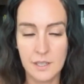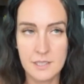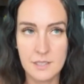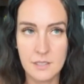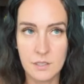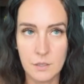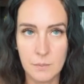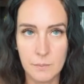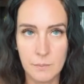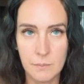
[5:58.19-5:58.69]

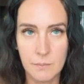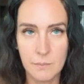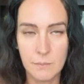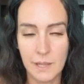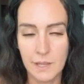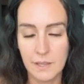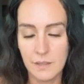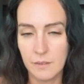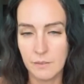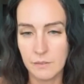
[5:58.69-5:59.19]
It's
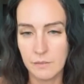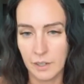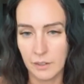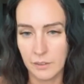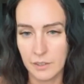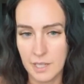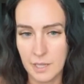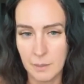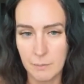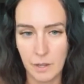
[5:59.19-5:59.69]
been
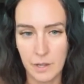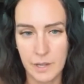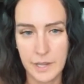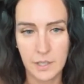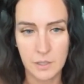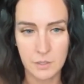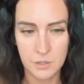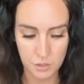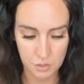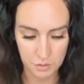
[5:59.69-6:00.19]
varying
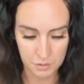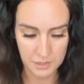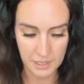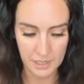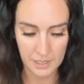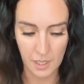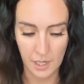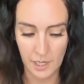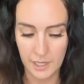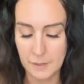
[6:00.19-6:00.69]
Monday or
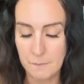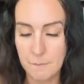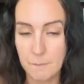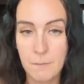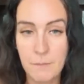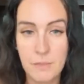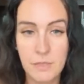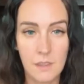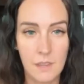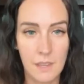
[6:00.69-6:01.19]
Tuesday night
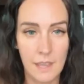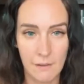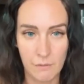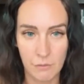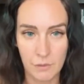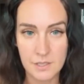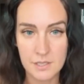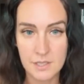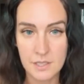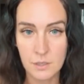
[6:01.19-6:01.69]

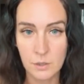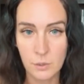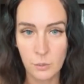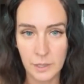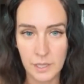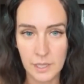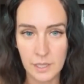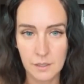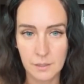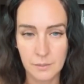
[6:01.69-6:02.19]
every single
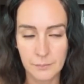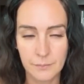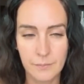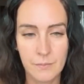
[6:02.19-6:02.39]
week.